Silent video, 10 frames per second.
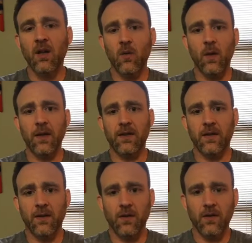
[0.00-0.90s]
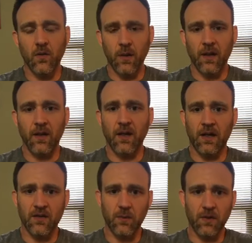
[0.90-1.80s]
quite quick and
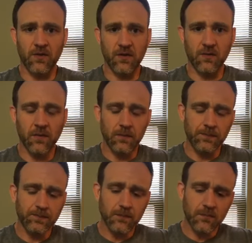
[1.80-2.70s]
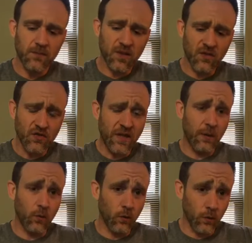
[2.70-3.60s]
explosive. So
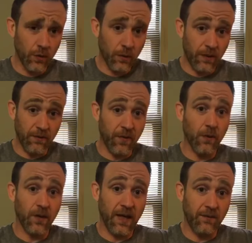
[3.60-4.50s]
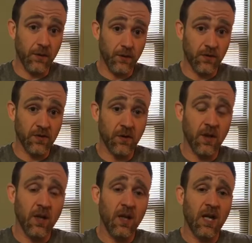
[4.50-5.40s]
that will rule you out if you don't have those,
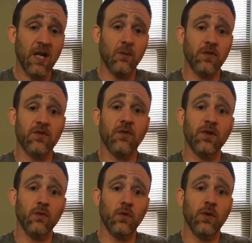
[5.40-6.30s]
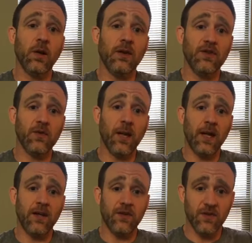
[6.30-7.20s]
and it will certainly rule you out as you
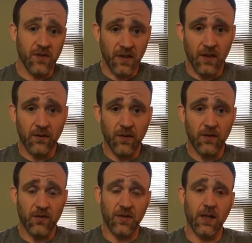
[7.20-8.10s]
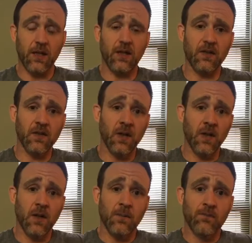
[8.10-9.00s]
age. Because the thing you have to understand is,
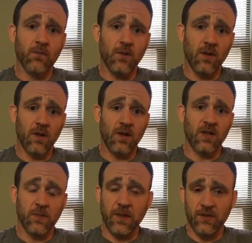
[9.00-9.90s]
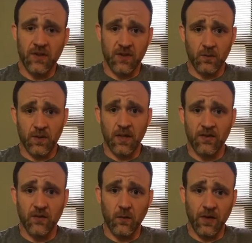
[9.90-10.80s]
especially as it
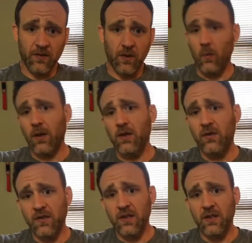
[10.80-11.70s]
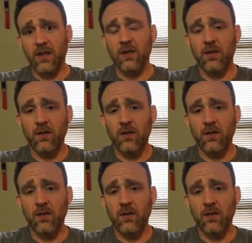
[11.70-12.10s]
pertains to wrestling, where do you see,